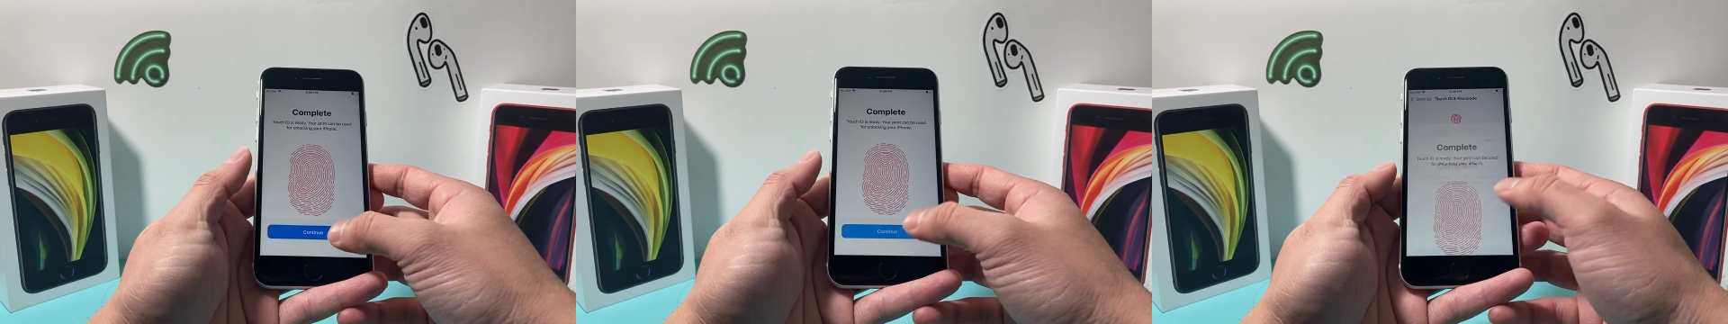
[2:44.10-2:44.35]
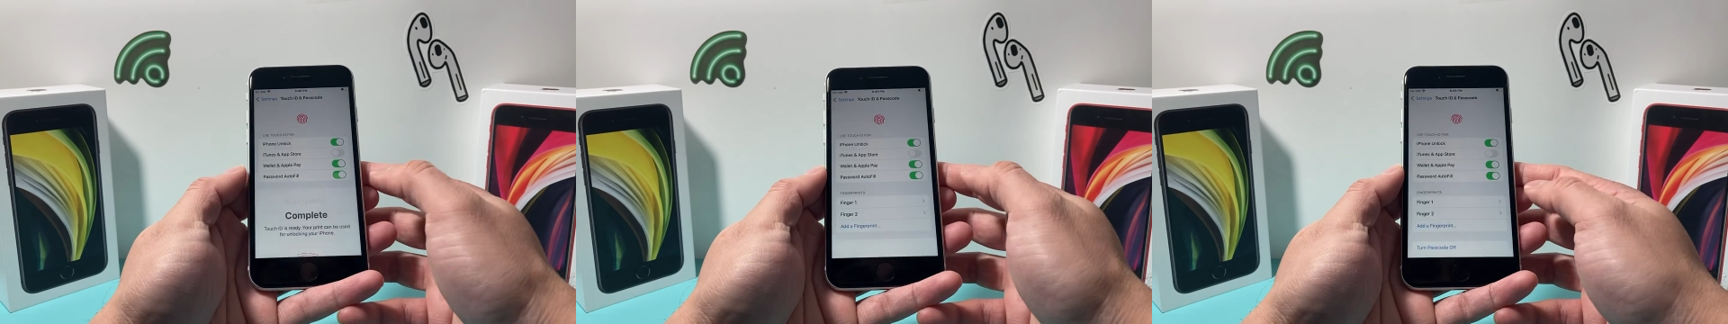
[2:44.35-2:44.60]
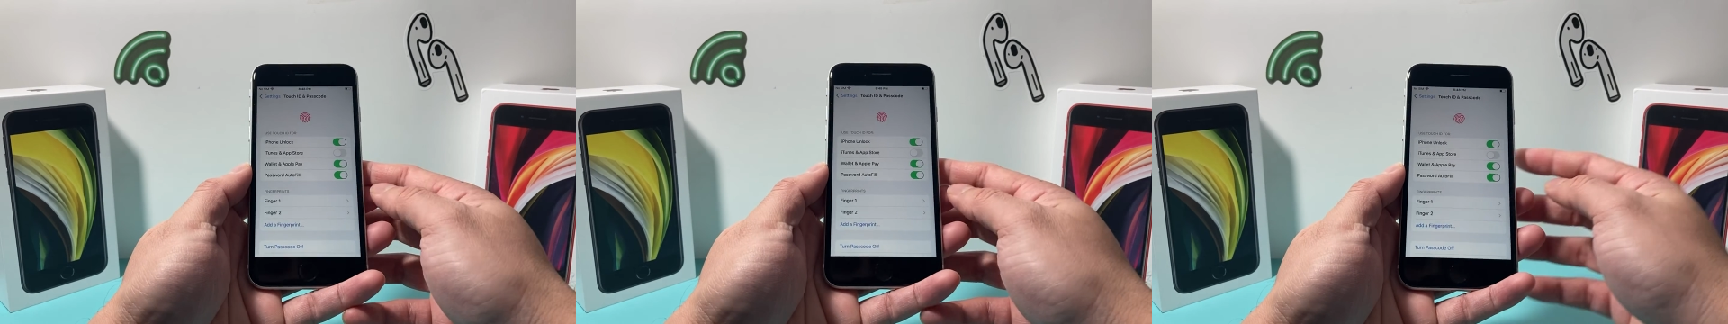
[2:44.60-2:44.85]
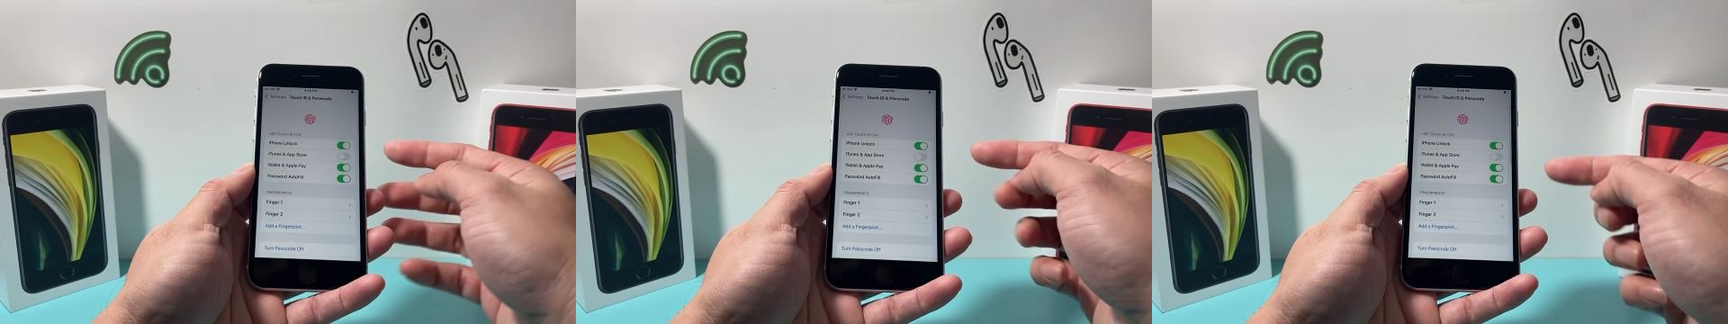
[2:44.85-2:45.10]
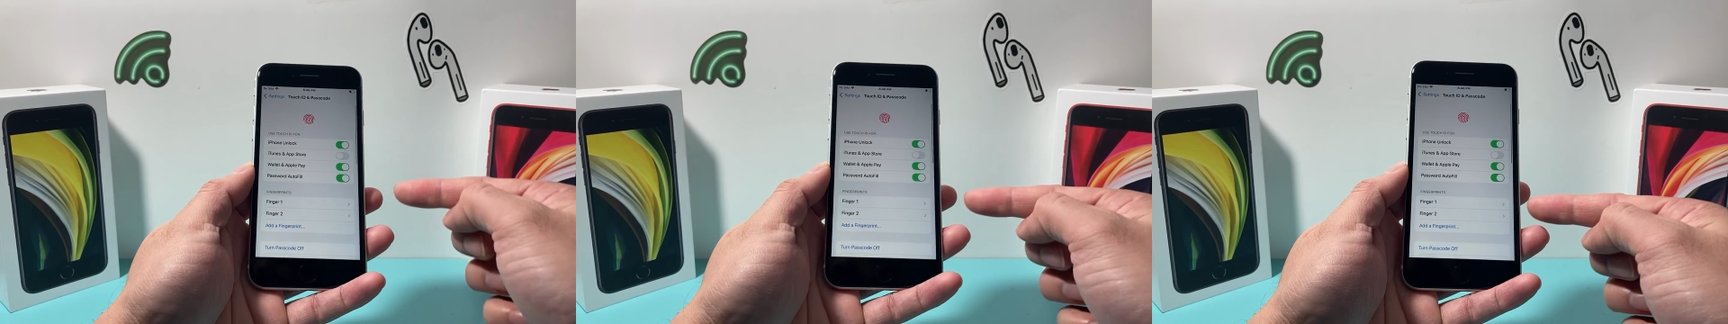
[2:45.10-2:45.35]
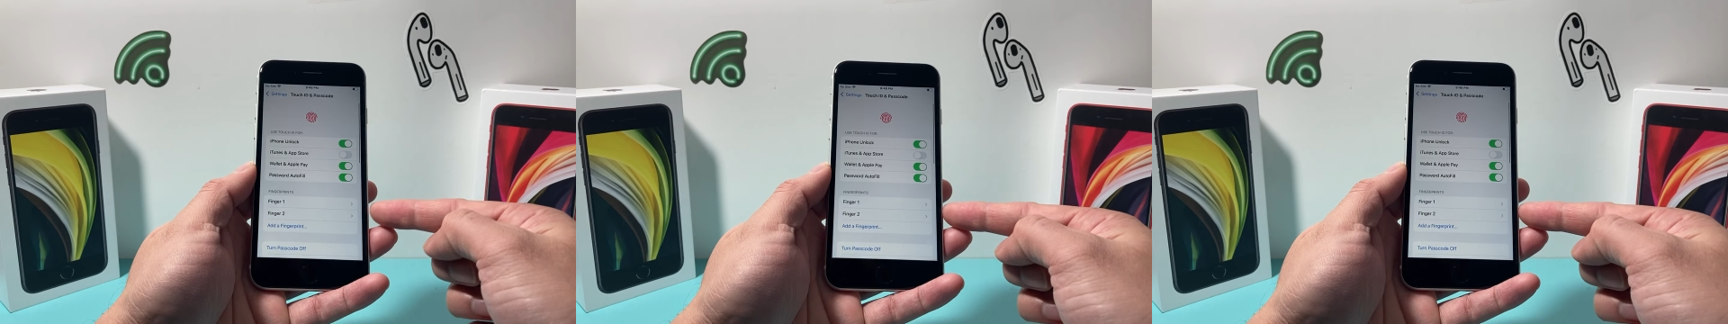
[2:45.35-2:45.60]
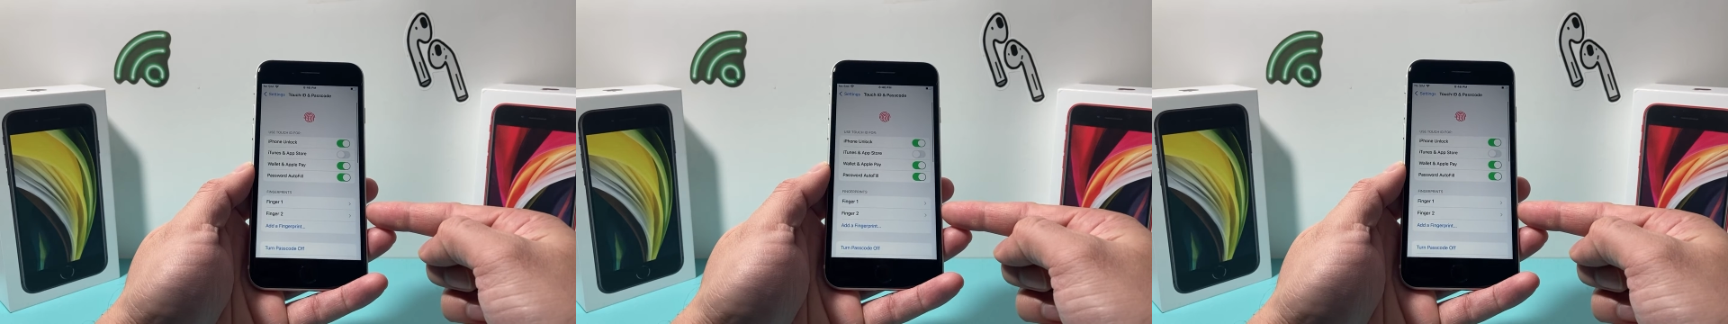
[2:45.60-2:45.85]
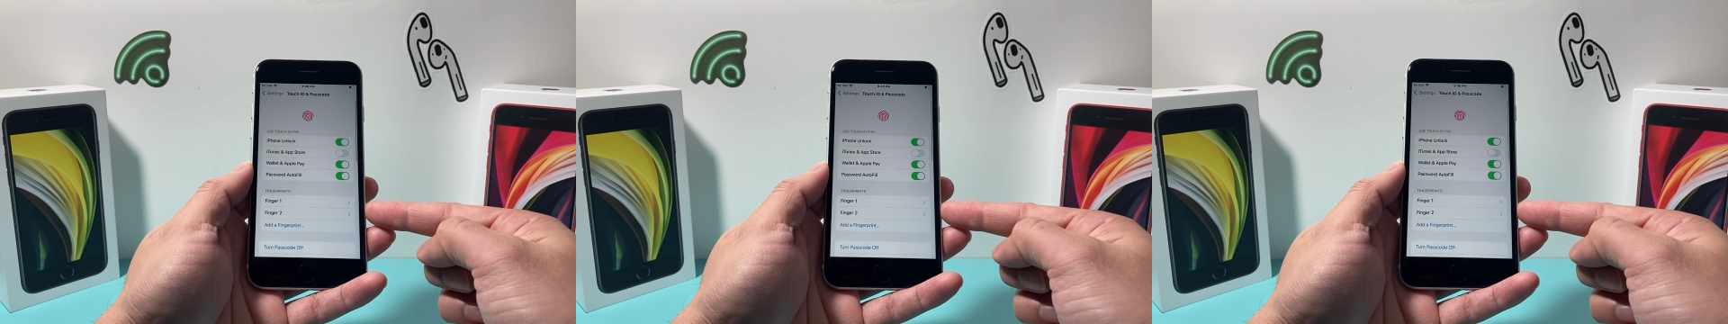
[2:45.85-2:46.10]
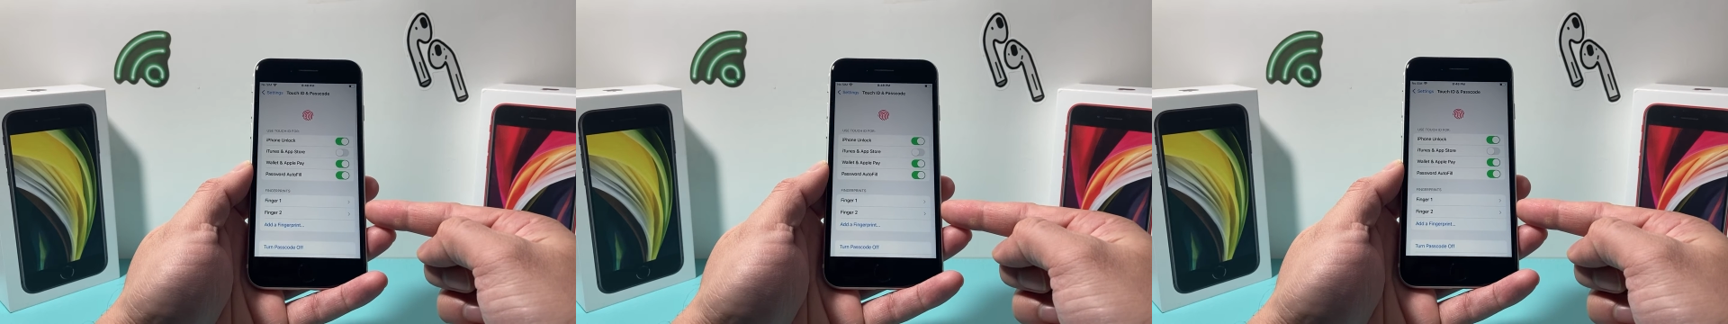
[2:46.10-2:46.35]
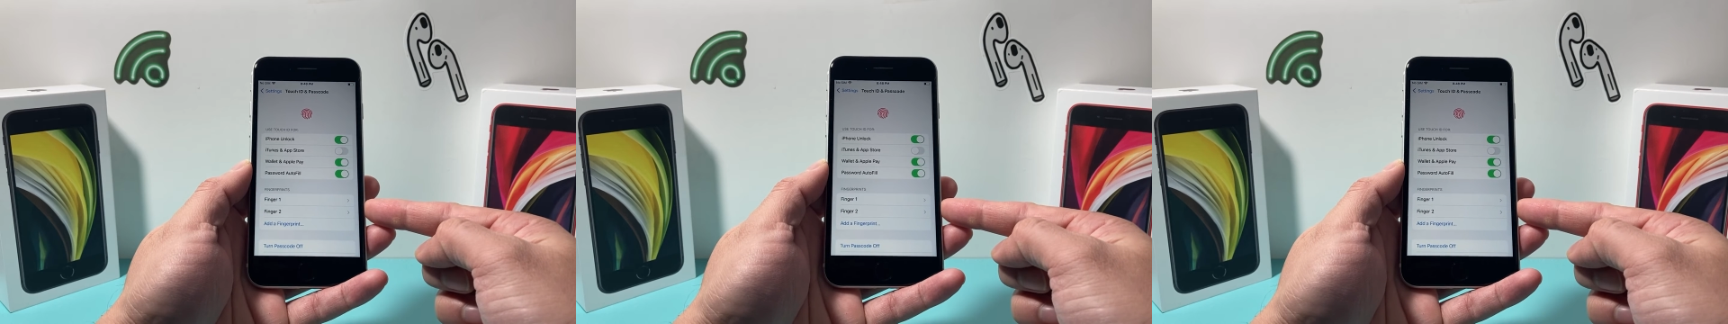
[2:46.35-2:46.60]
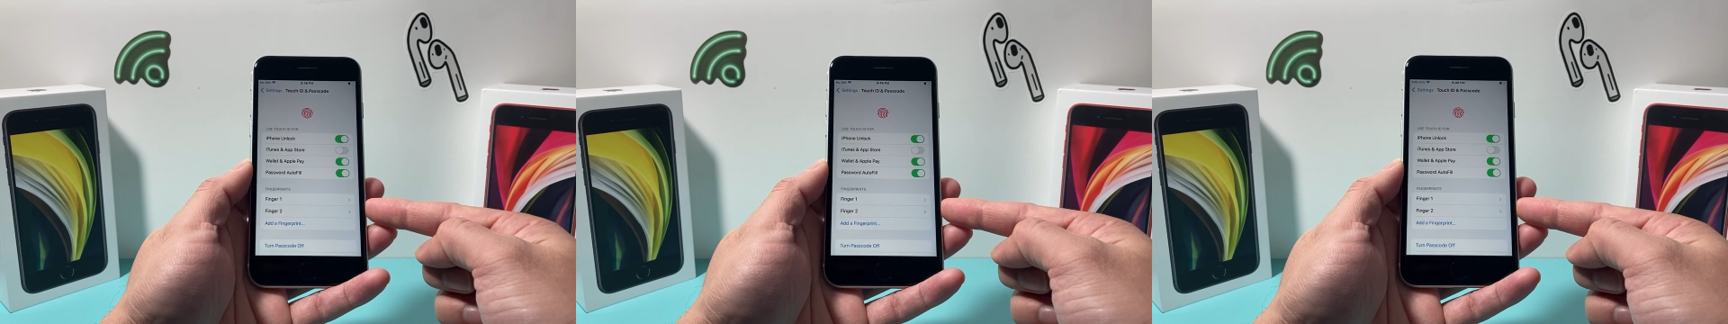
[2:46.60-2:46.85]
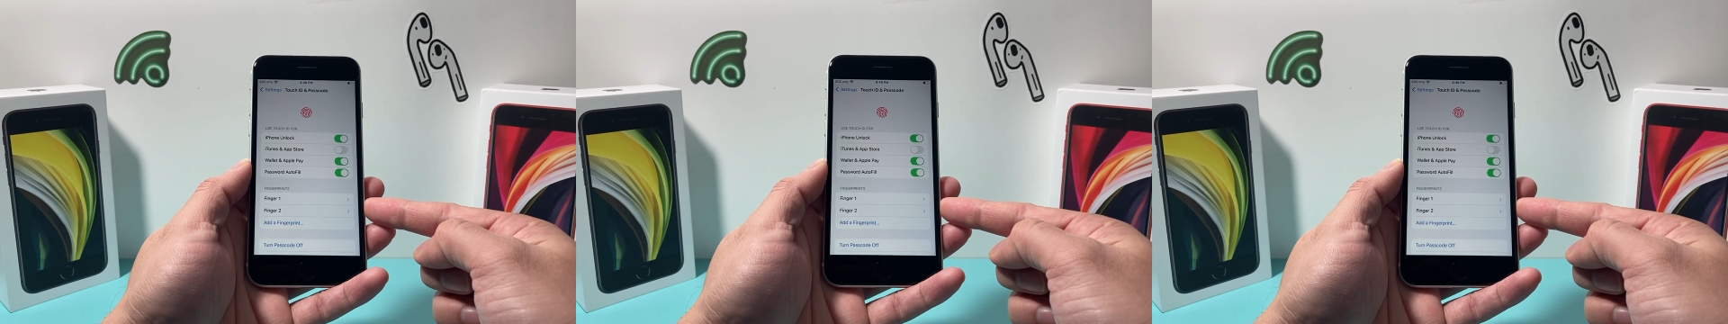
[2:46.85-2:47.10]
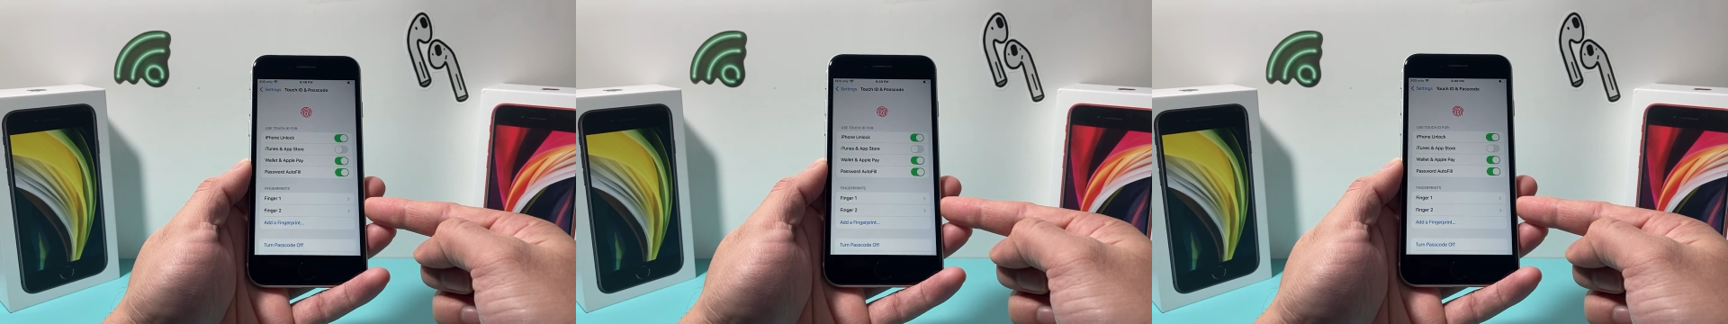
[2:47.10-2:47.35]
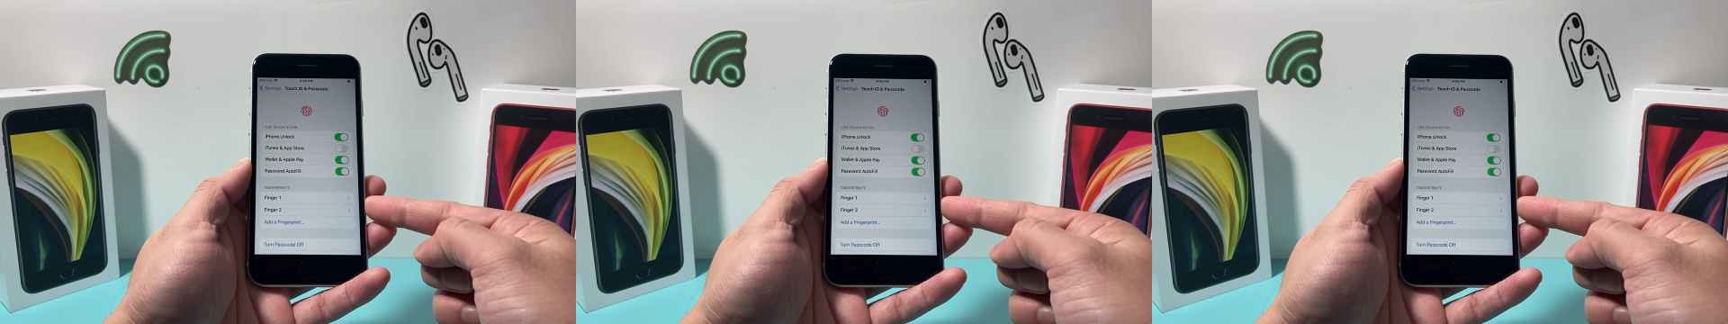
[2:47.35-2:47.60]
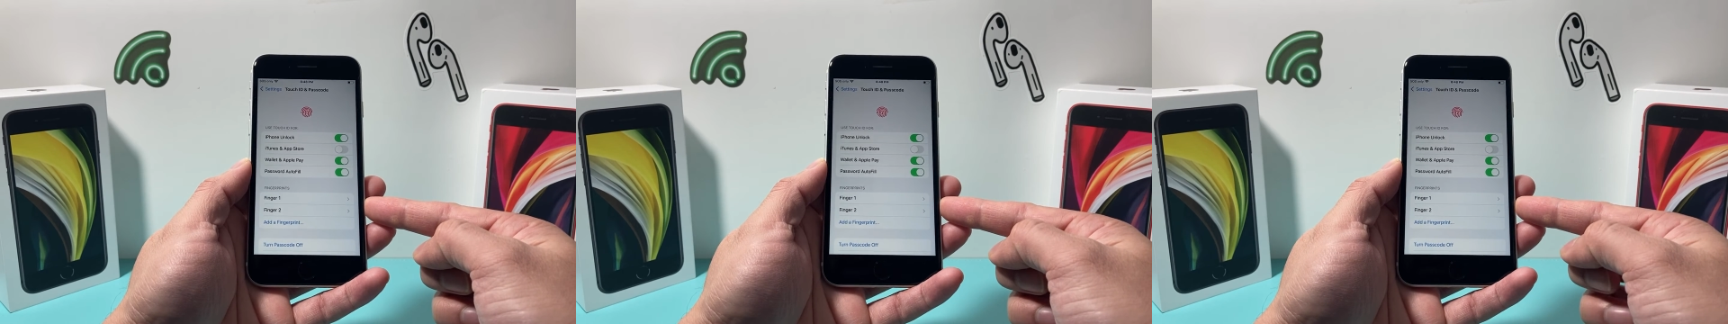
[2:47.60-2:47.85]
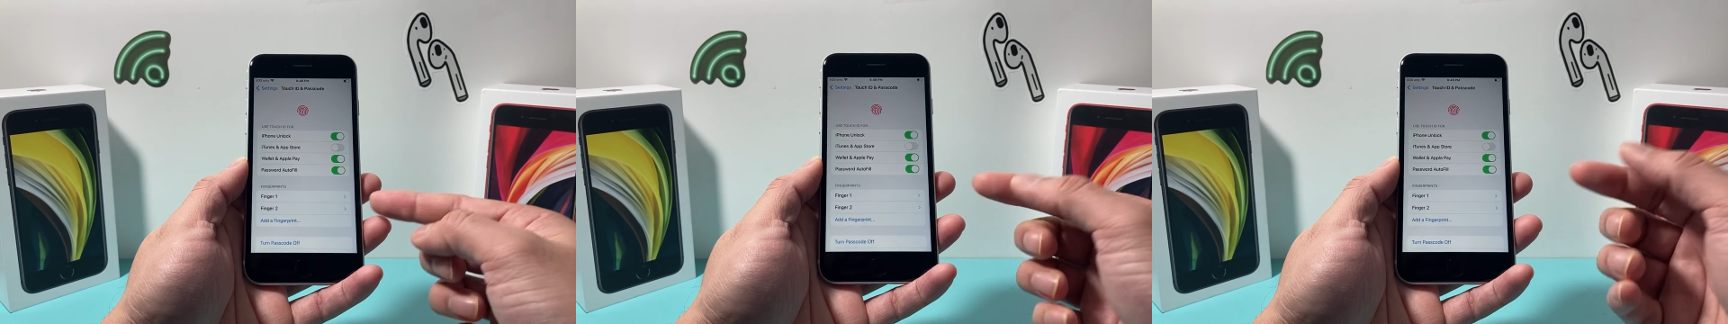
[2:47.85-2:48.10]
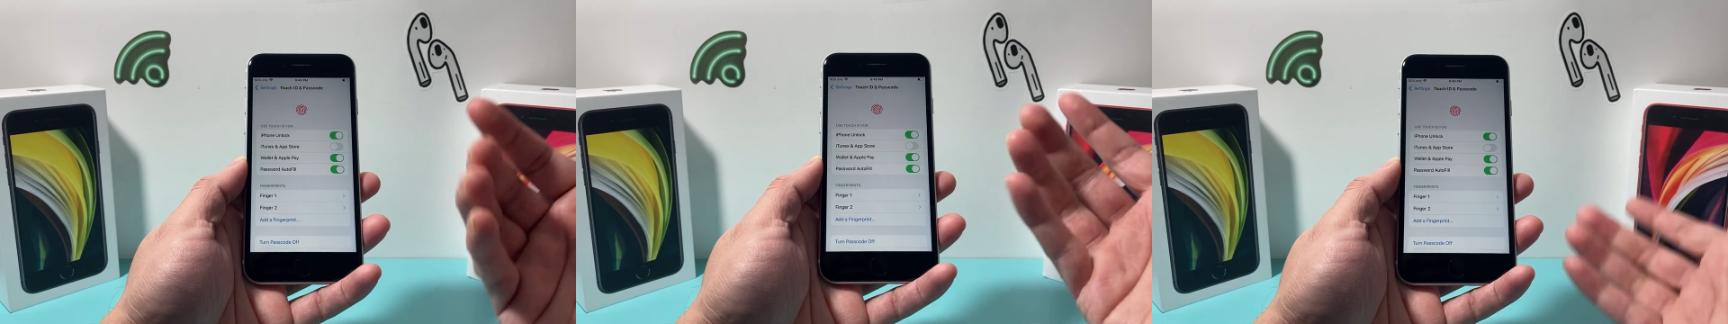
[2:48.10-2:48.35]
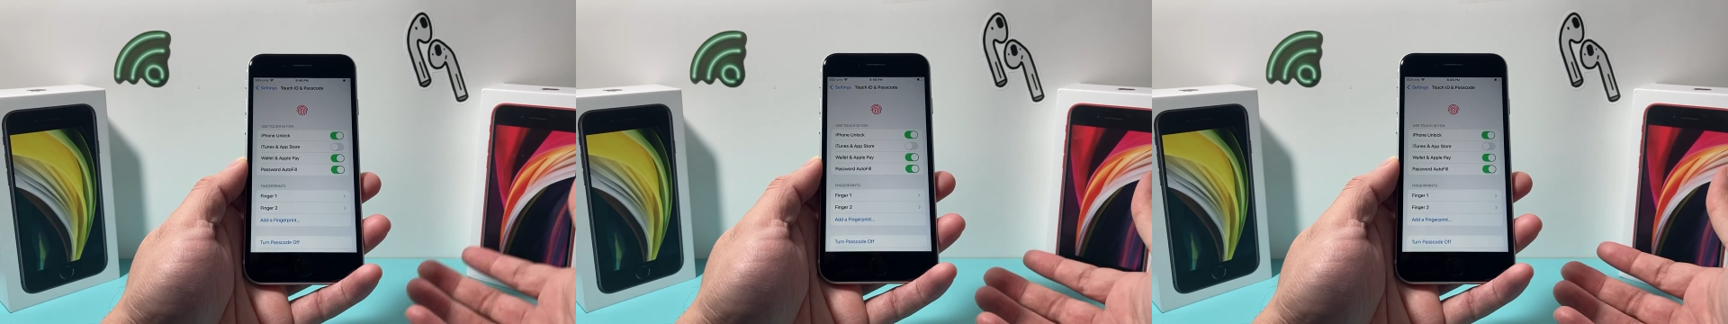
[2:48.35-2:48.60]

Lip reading: (no speaker visible)